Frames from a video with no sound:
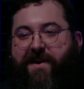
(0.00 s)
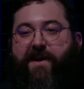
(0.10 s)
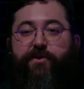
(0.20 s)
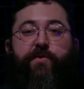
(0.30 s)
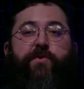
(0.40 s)

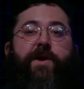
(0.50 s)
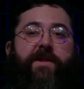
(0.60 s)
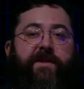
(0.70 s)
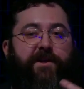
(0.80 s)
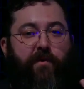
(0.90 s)
So you can
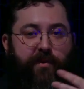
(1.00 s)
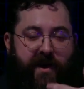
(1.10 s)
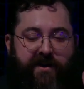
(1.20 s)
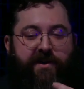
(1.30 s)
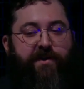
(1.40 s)
test both
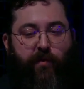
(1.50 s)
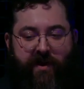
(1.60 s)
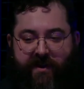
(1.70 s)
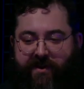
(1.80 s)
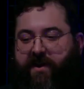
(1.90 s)
cases
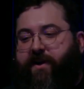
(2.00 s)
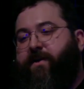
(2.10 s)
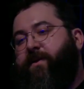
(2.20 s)
quite easily.